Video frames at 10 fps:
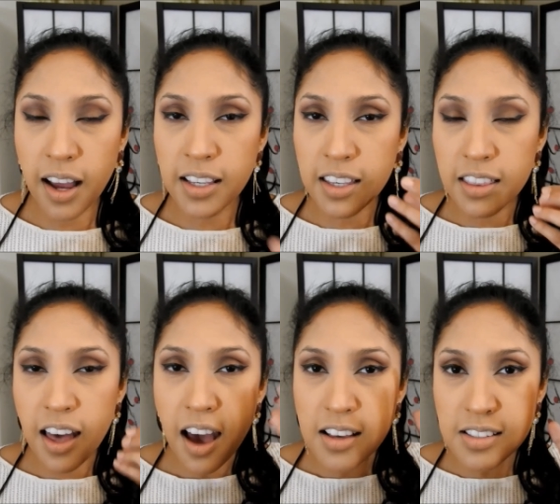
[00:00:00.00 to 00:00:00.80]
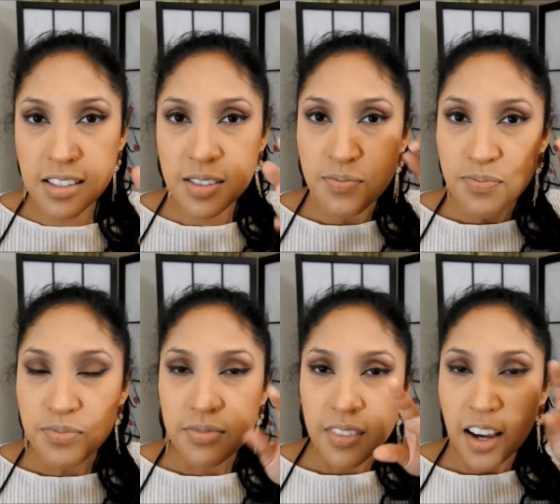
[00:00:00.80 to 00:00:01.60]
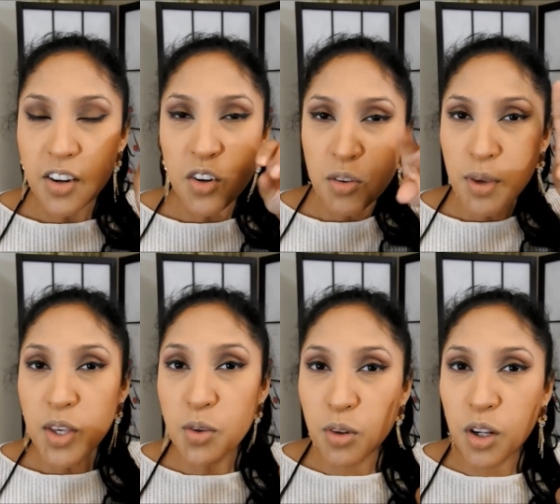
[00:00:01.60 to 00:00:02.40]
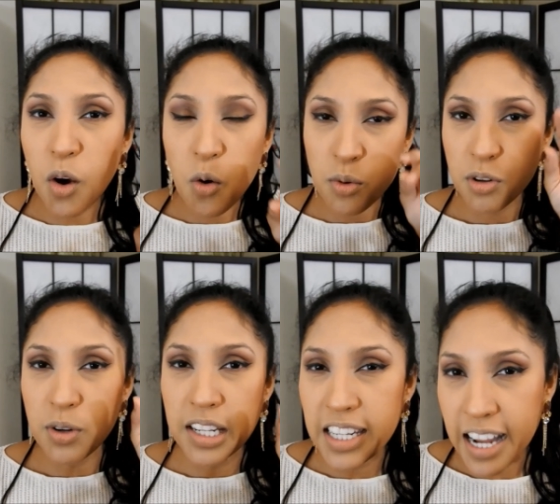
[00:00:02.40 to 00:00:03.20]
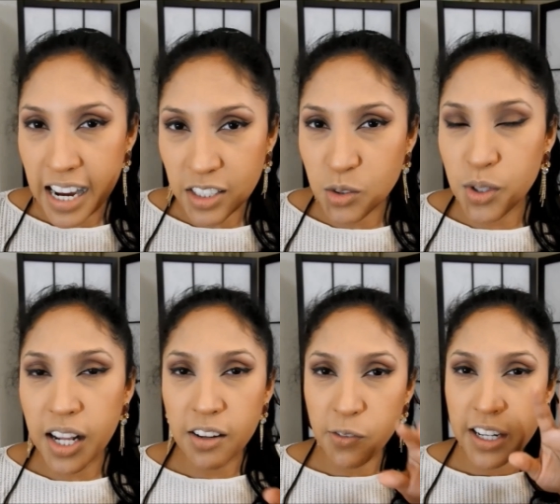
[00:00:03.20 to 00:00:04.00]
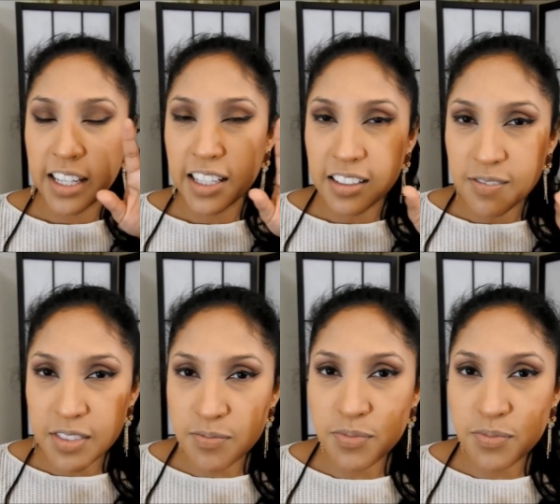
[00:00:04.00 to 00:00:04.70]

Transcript: and it does, I don't know, it makes you glow but really natural, really